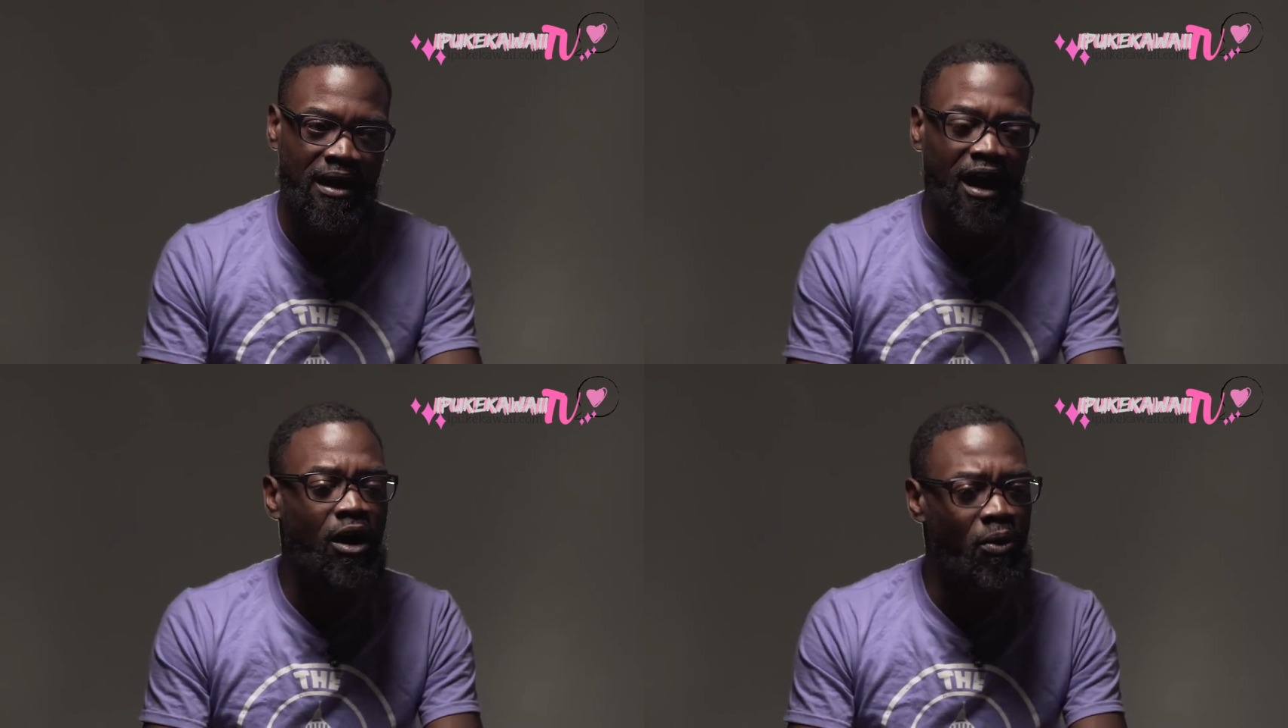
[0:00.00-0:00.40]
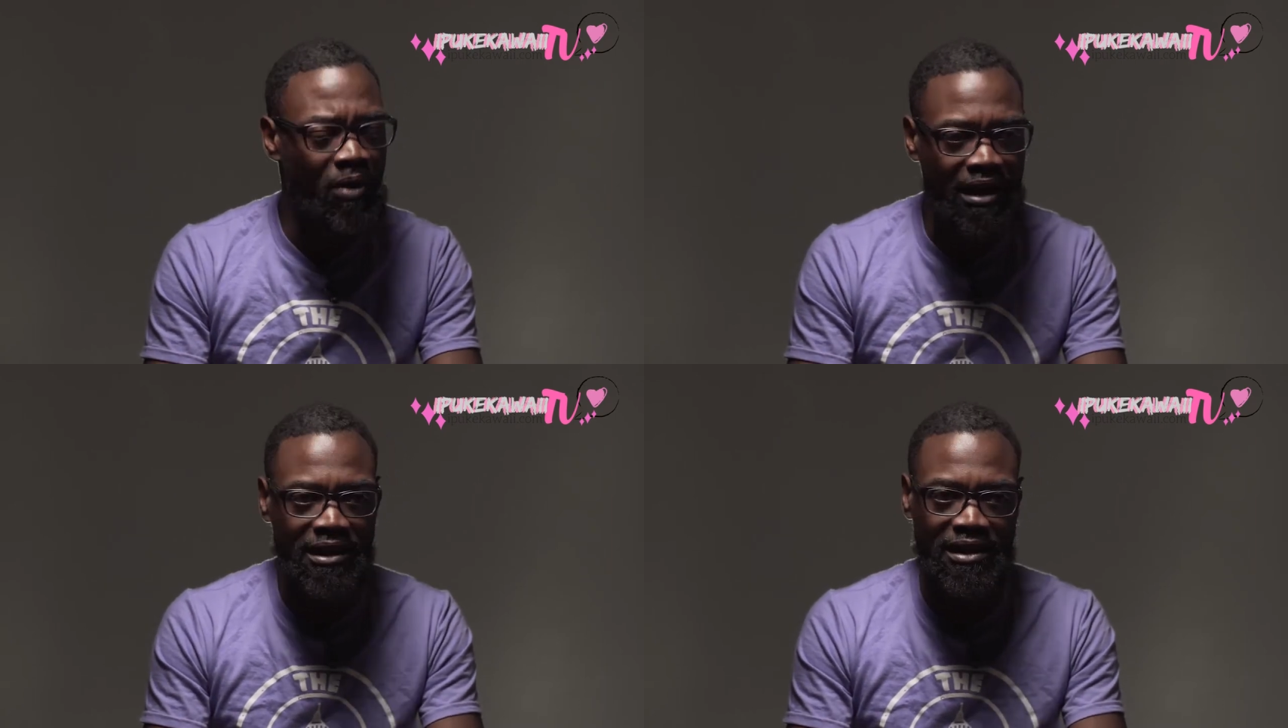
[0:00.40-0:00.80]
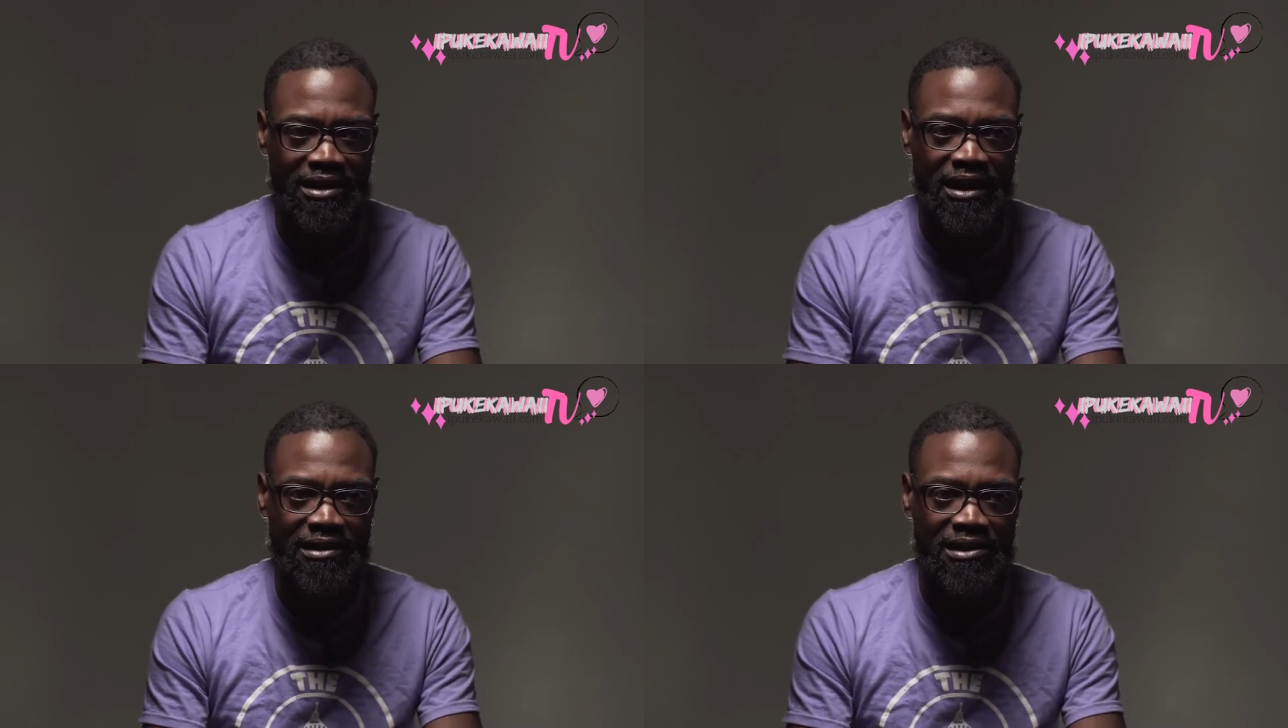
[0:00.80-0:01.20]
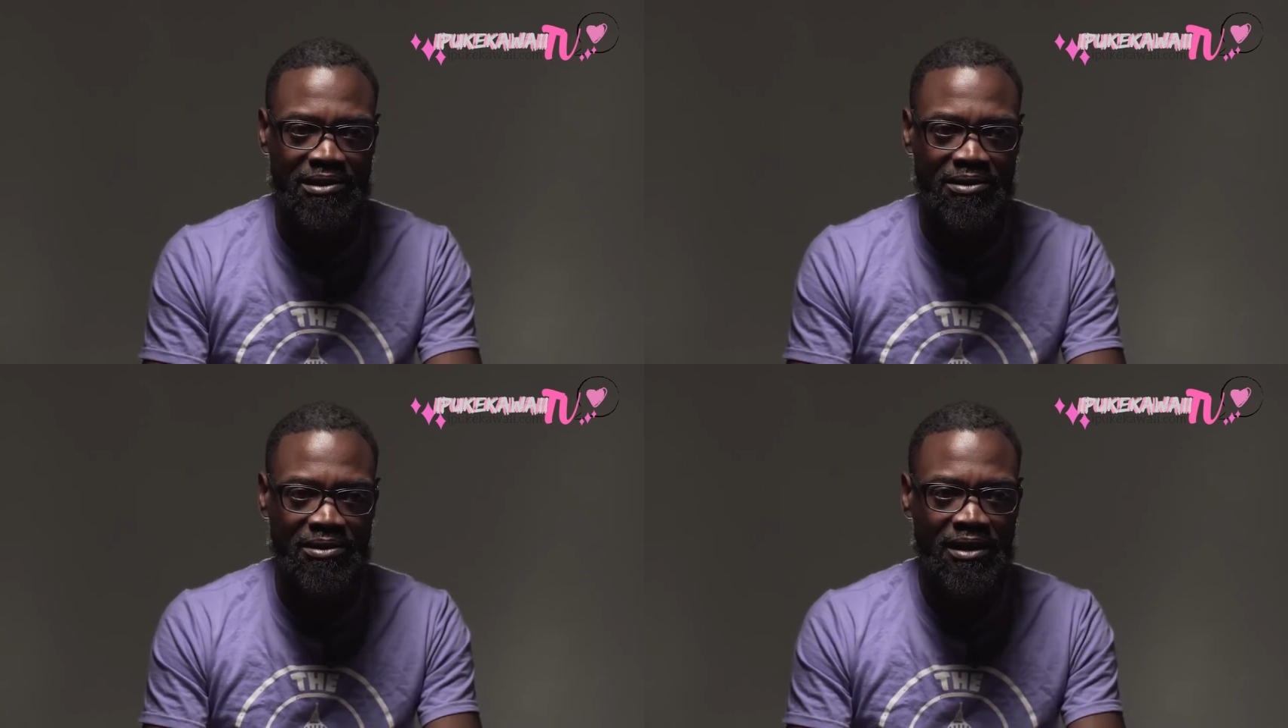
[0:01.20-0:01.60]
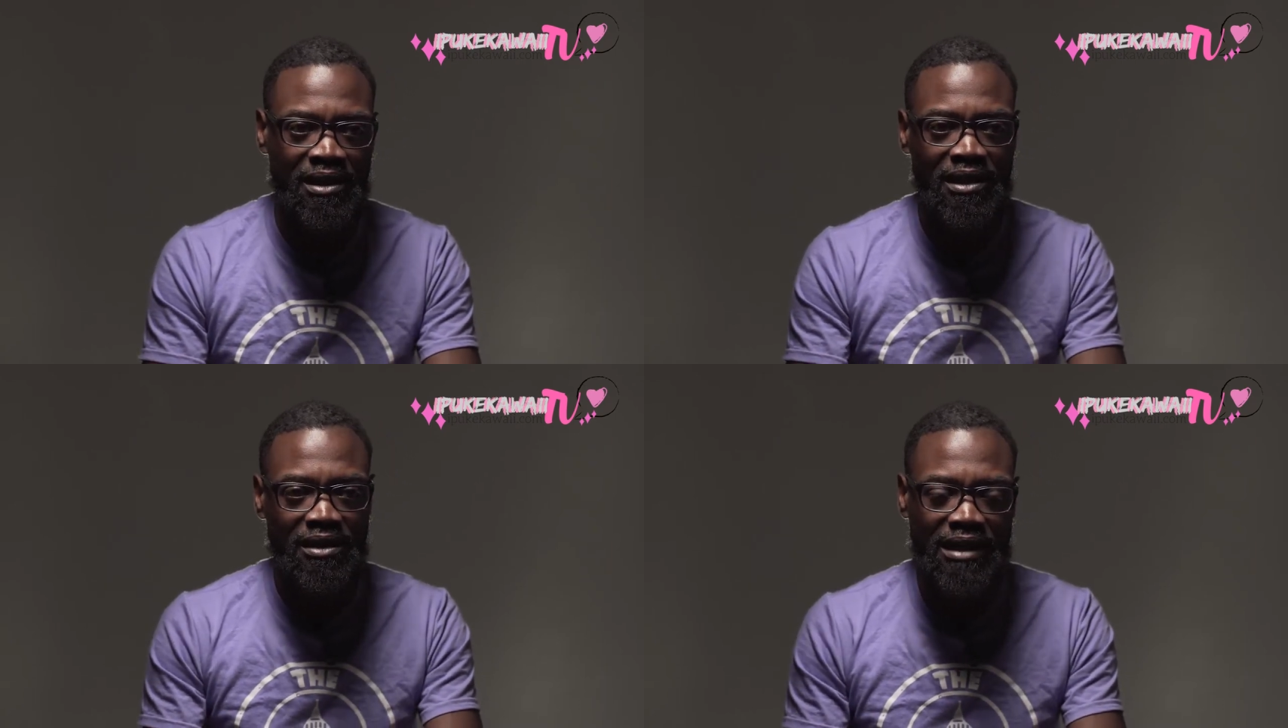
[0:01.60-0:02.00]
a quality tattoo,
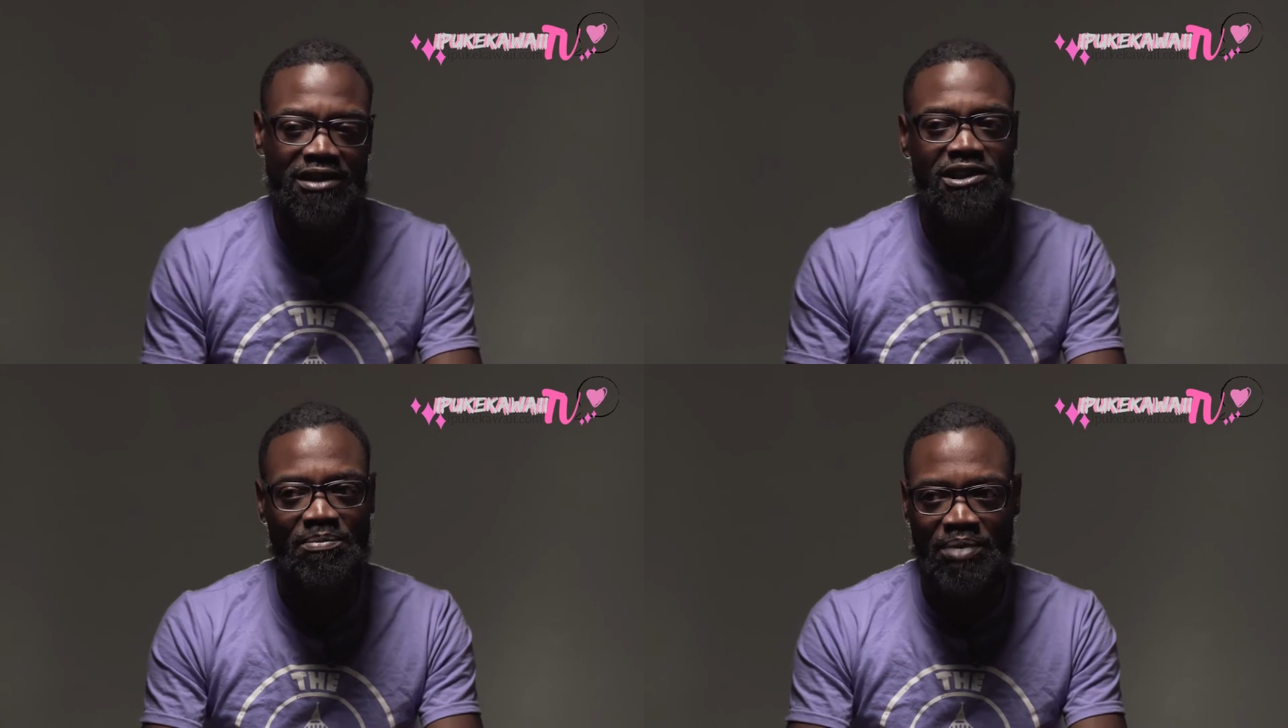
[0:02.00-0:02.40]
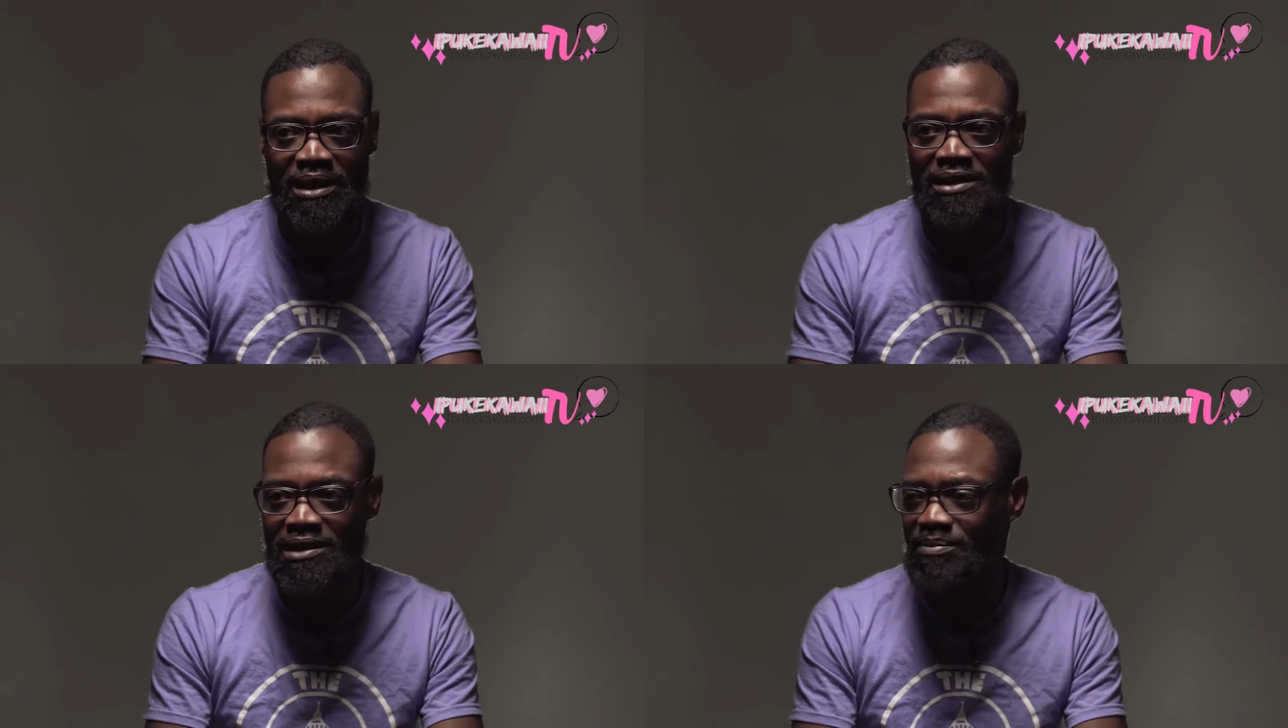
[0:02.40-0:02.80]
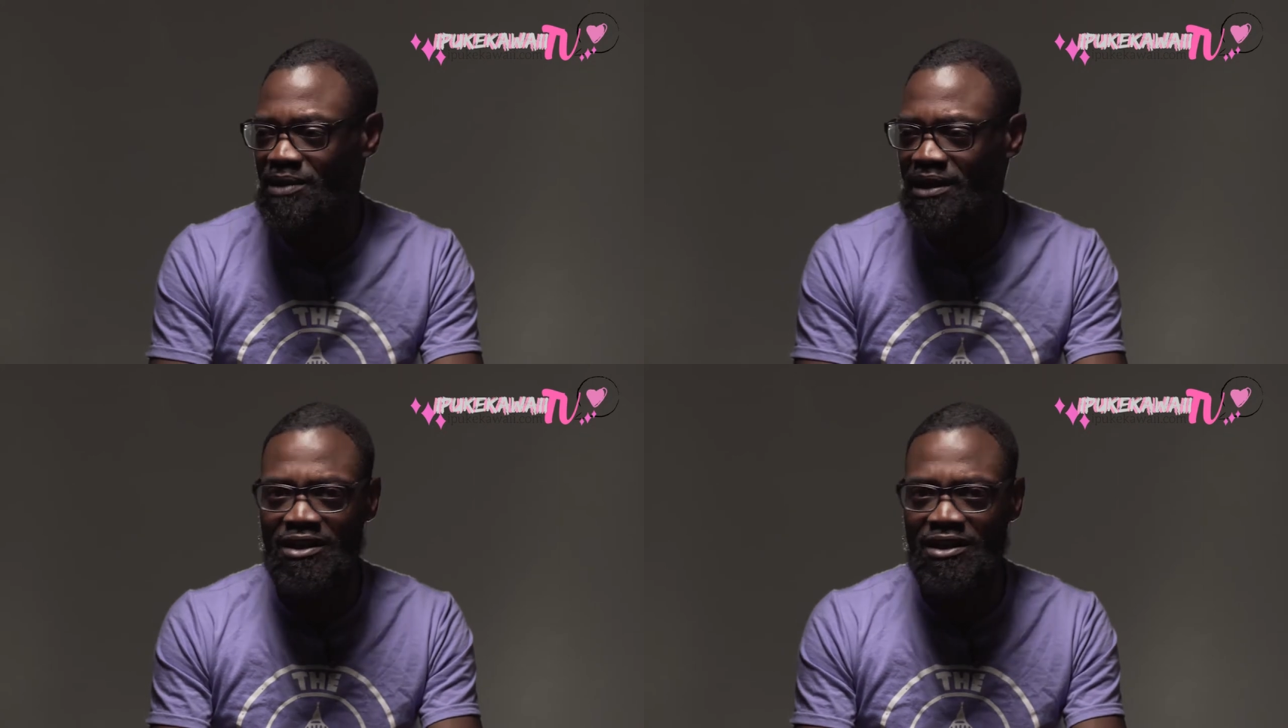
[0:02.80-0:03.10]
that should be something